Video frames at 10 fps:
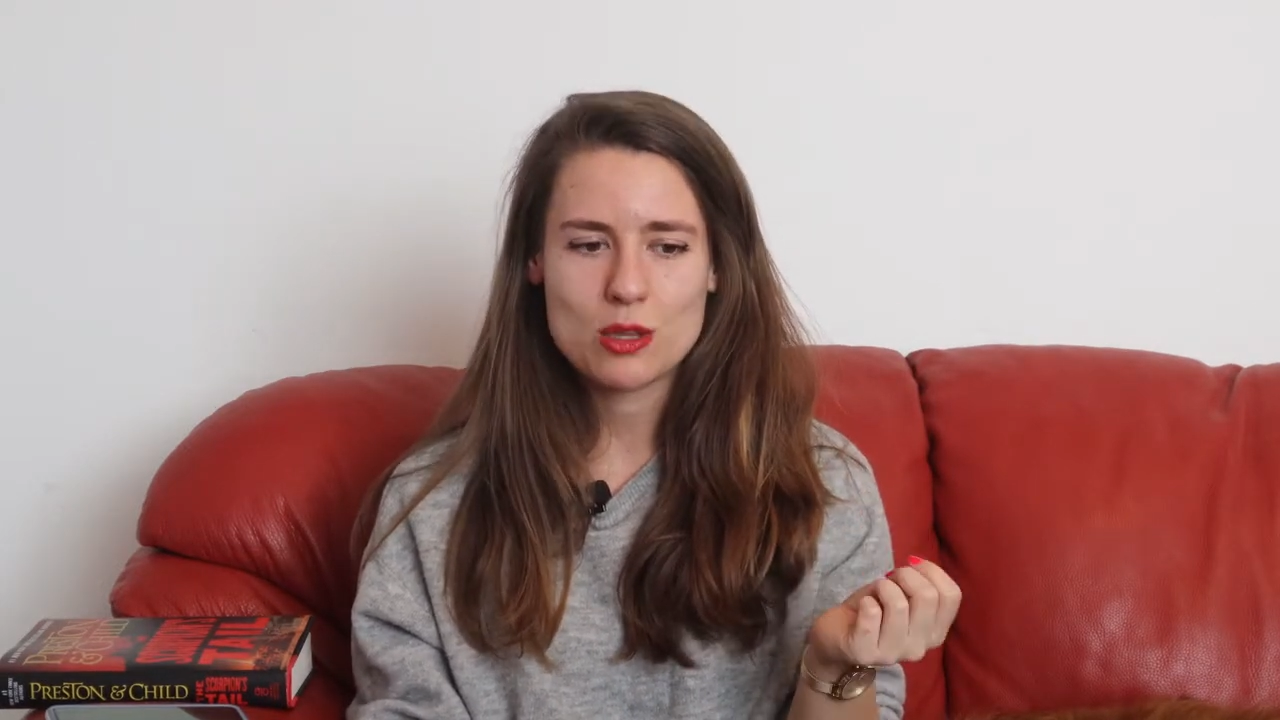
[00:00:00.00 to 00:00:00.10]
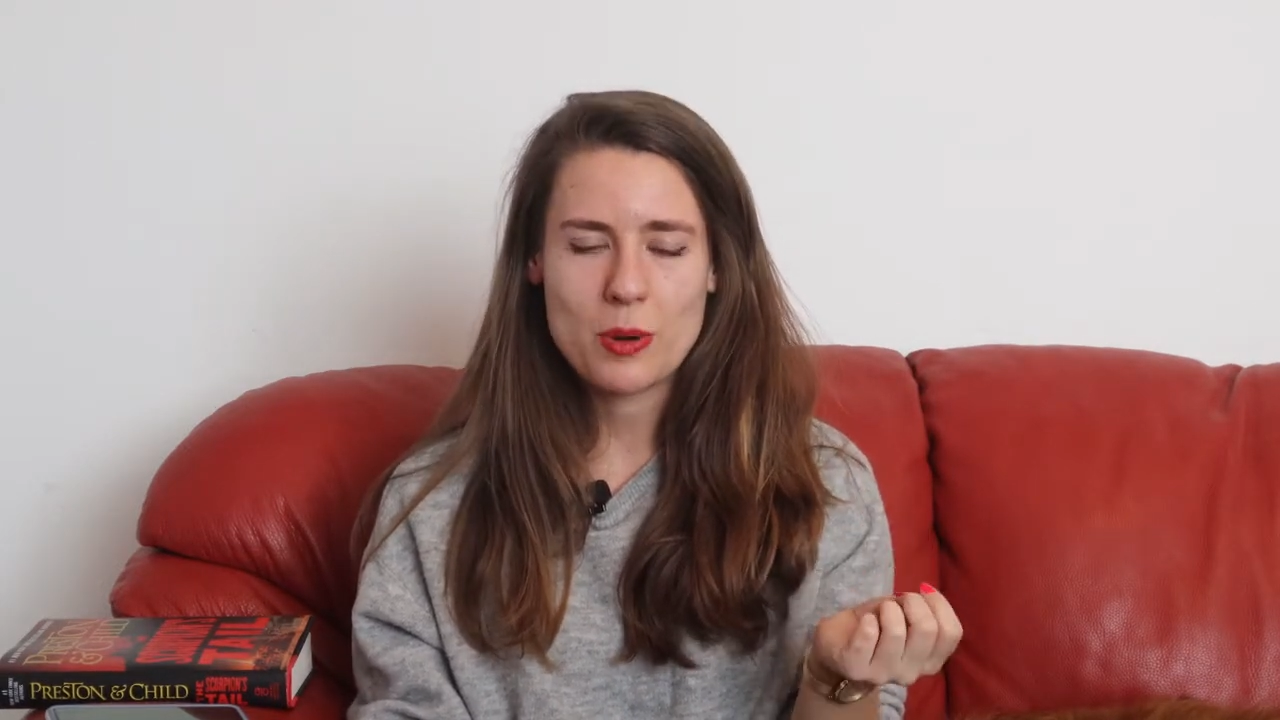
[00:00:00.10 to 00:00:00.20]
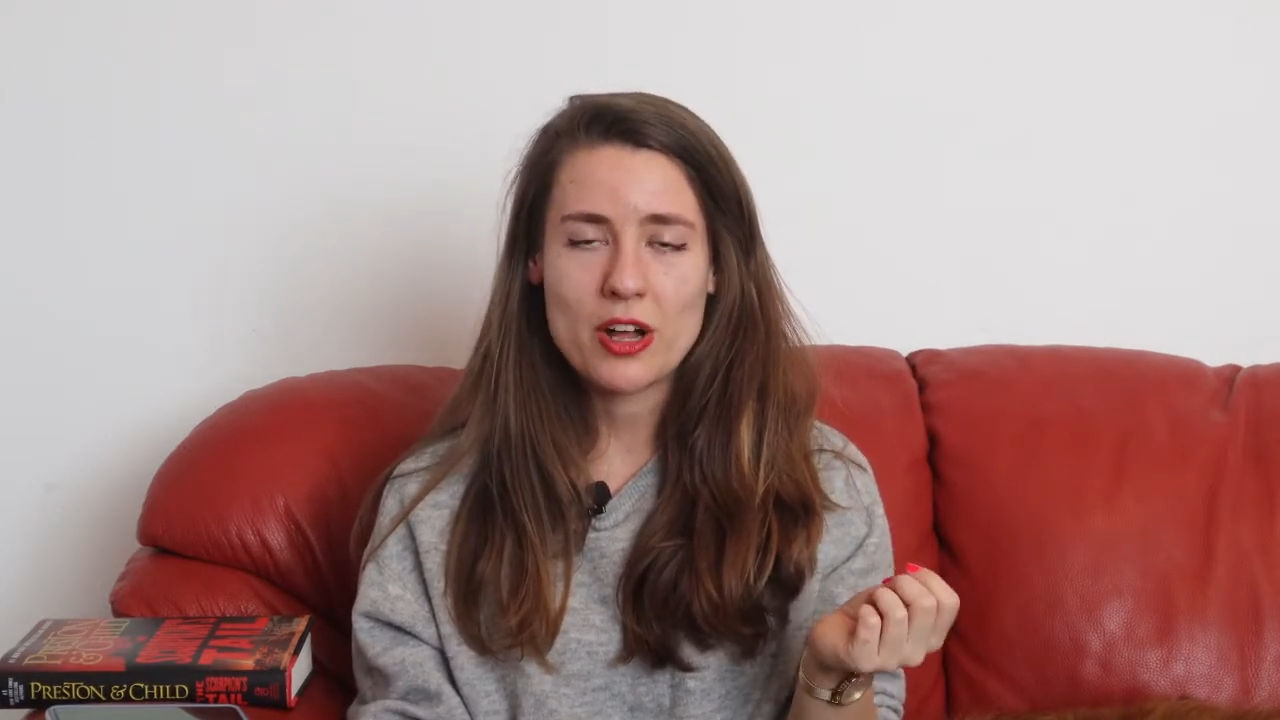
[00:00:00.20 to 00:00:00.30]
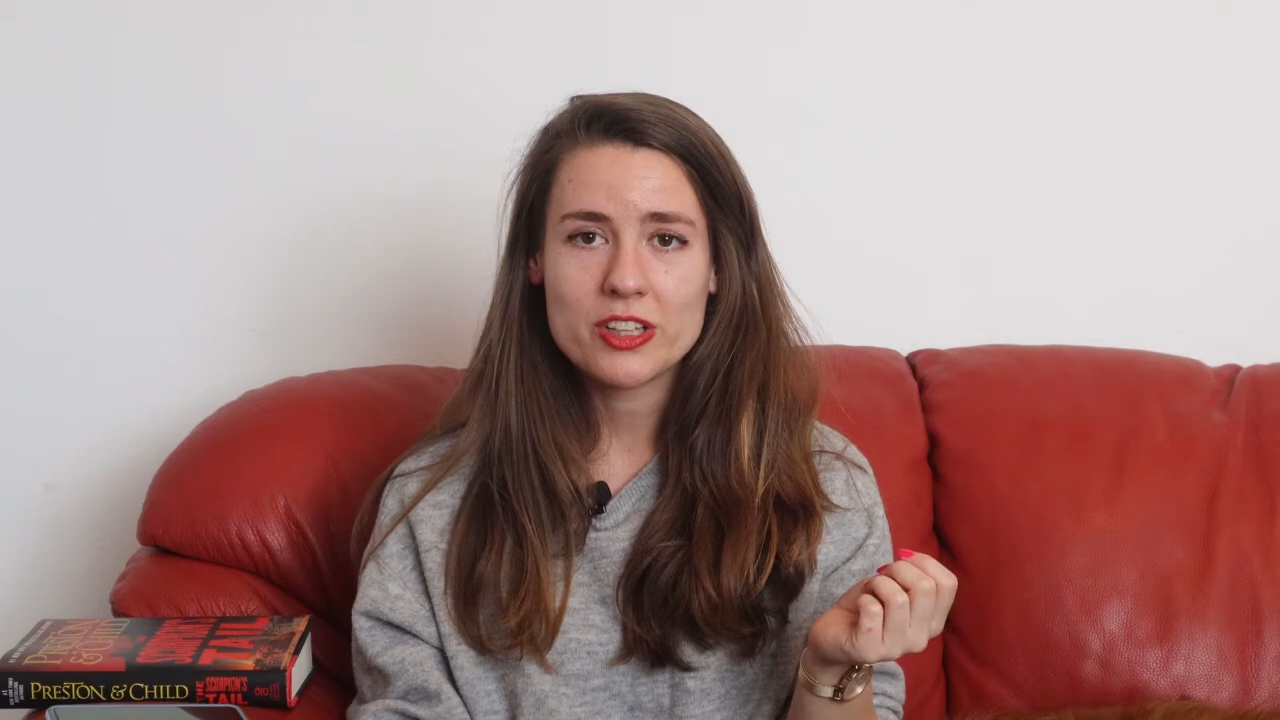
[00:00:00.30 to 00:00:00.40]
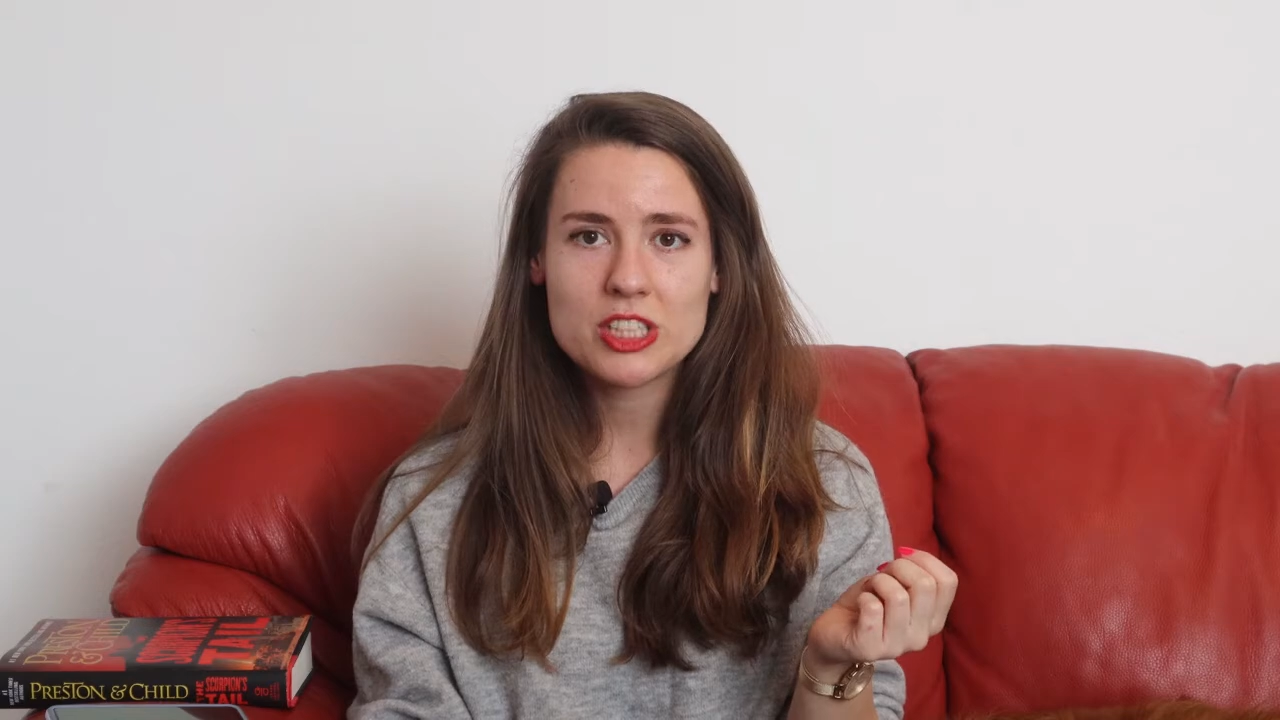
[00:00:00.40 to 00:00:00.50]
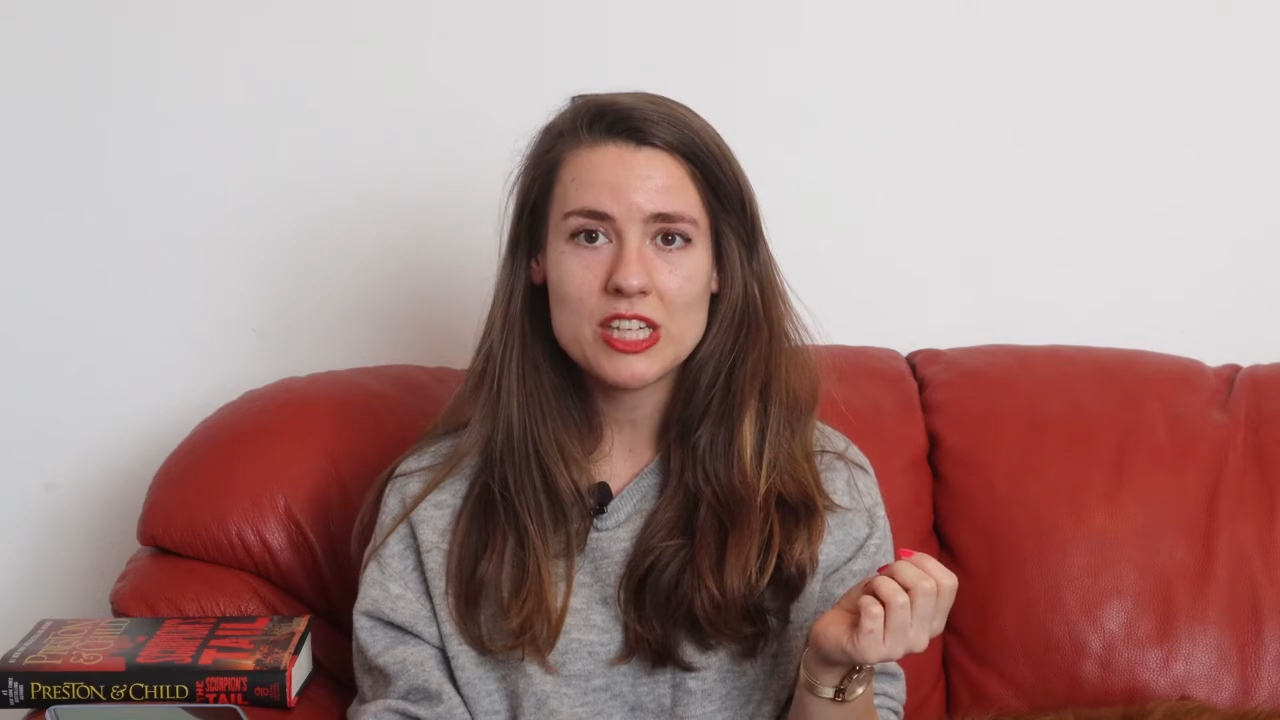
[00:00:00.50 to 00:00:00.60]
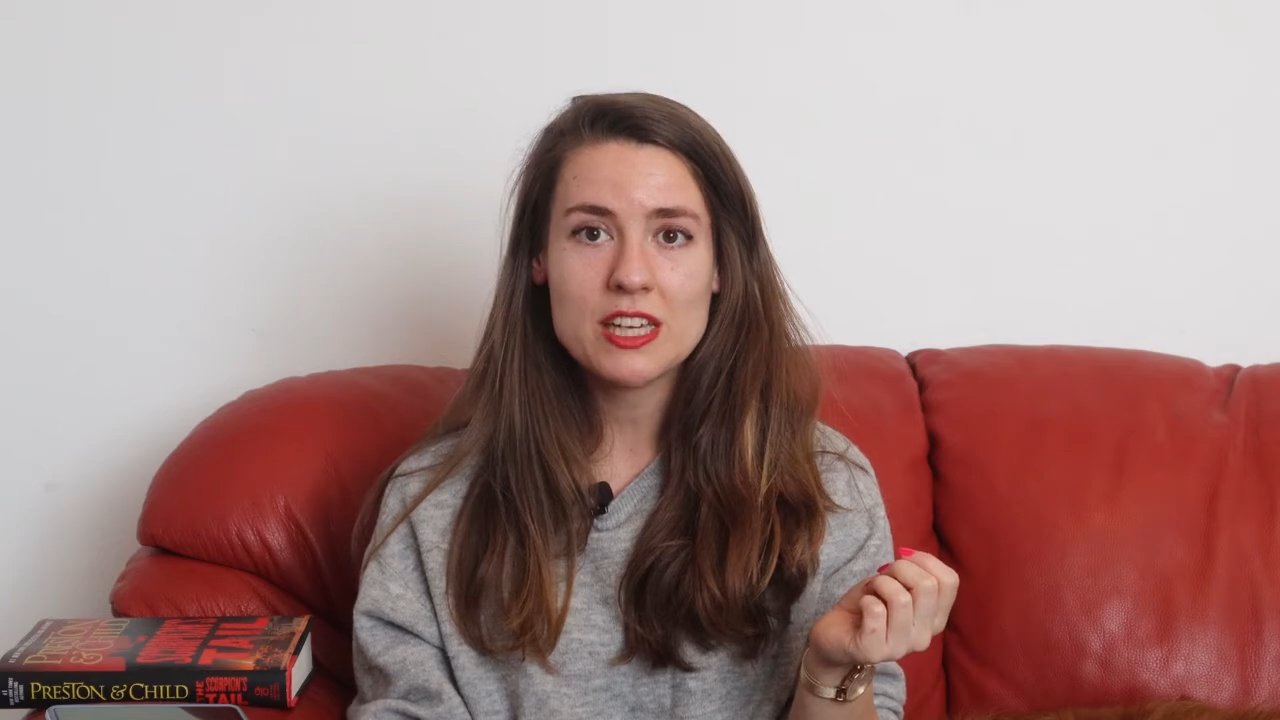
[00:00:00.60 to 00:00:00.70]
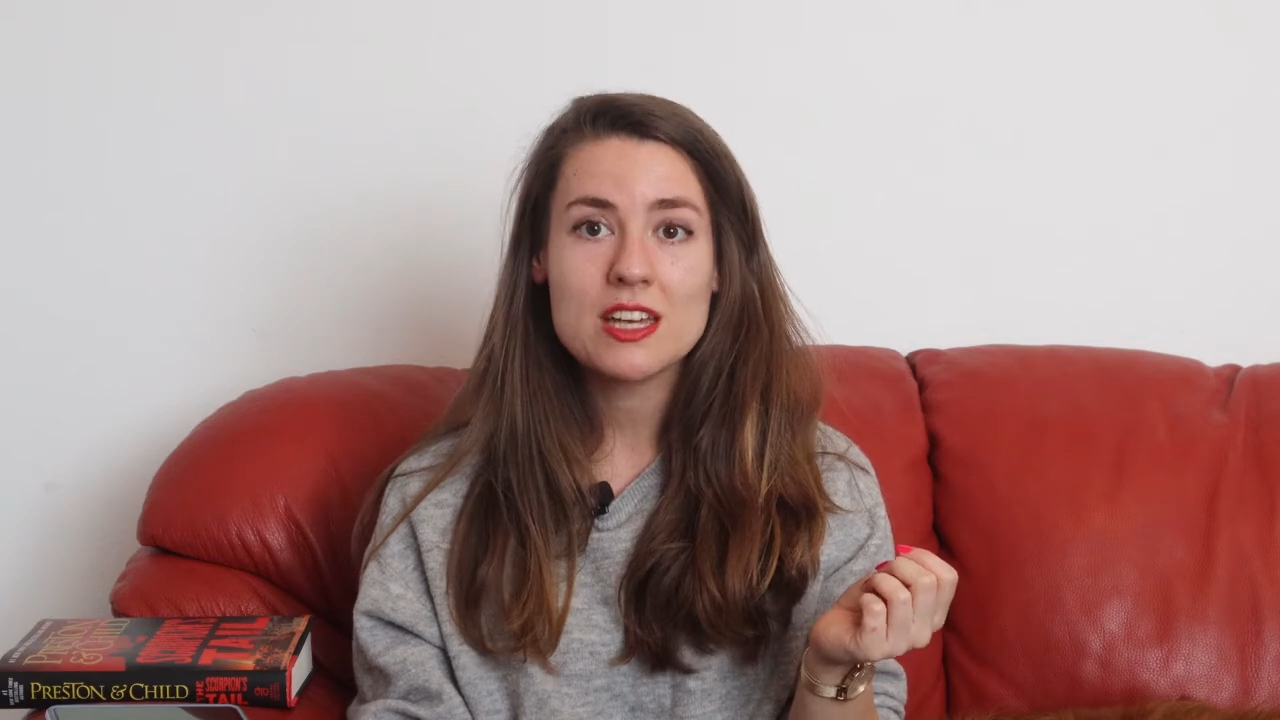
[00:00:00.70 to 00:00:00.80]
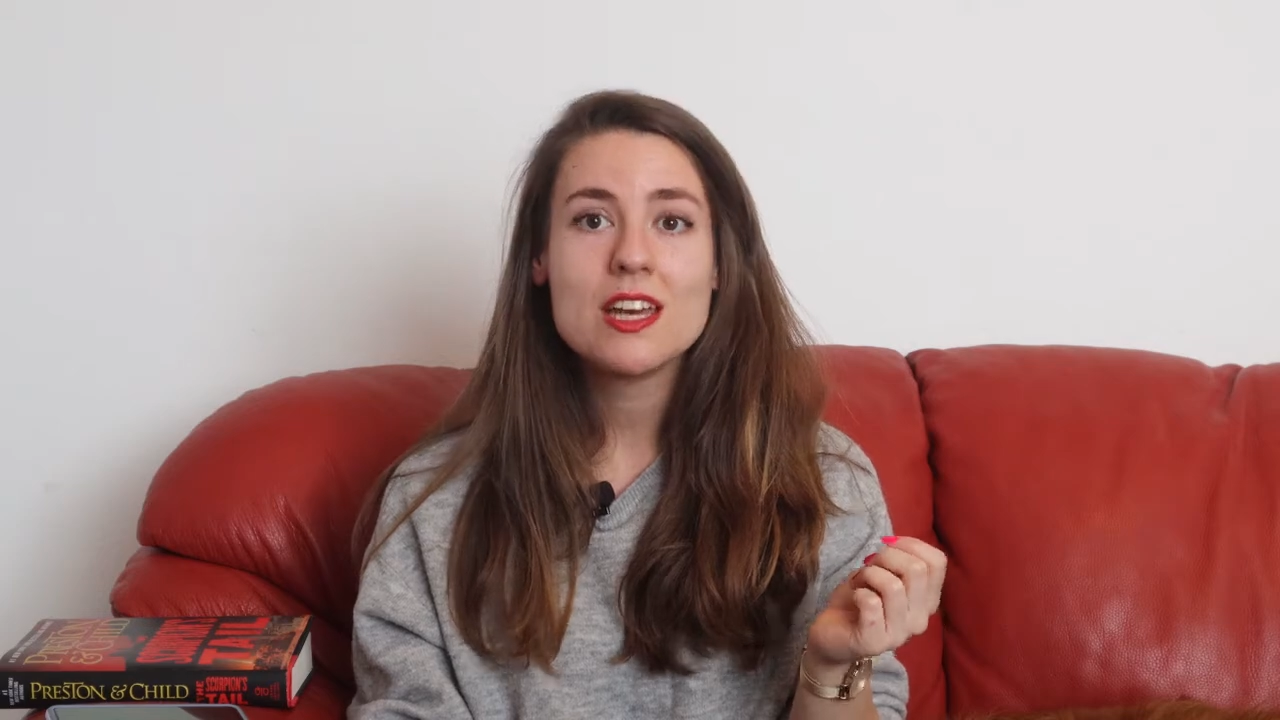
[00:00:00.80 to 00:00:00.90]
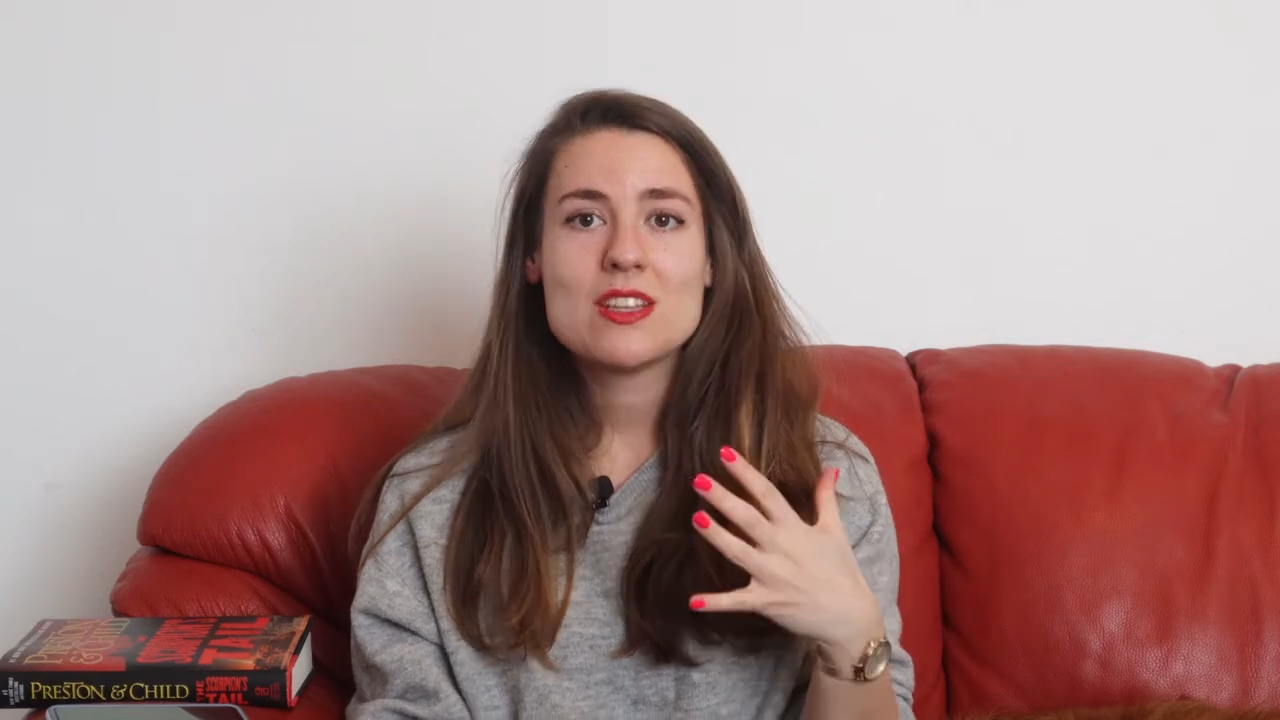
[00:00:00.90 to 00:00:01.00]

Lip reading: anthropology,